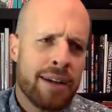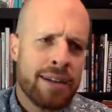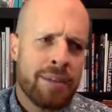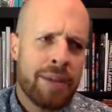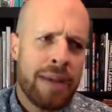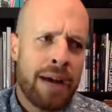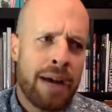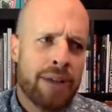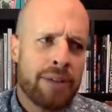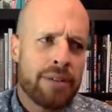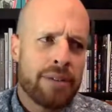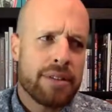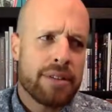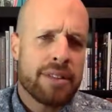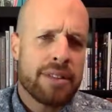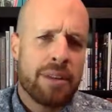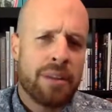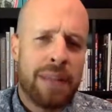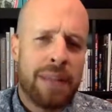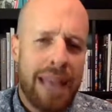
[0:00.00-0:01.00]
about
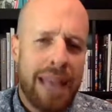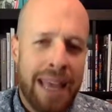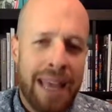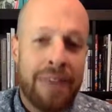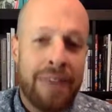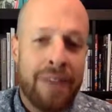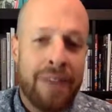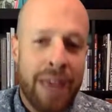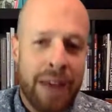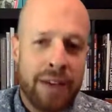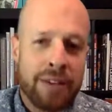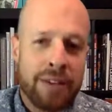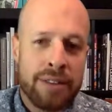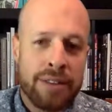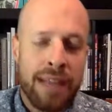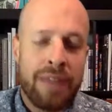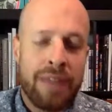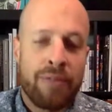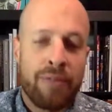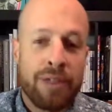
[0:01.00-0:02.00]
some of the innovators
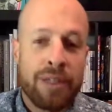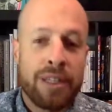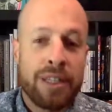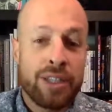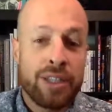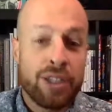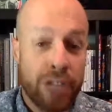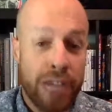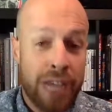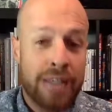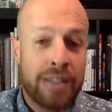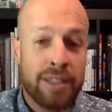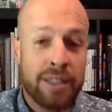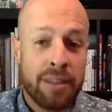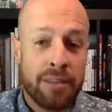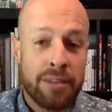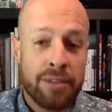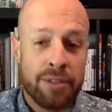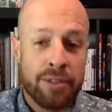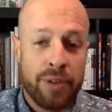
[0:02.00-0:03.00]
that have really changed
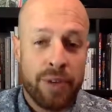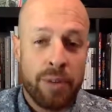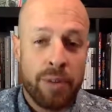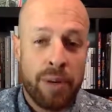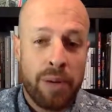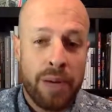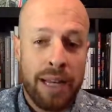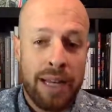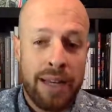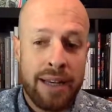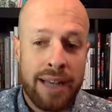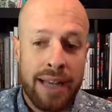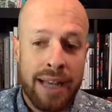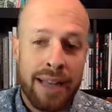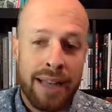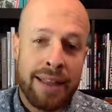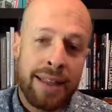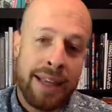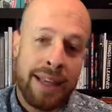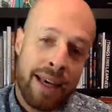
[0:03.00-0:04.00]
some of screen printing
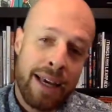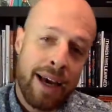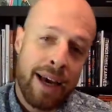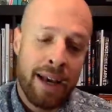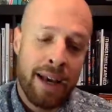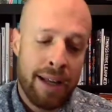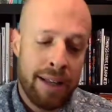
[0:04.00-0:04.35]
in the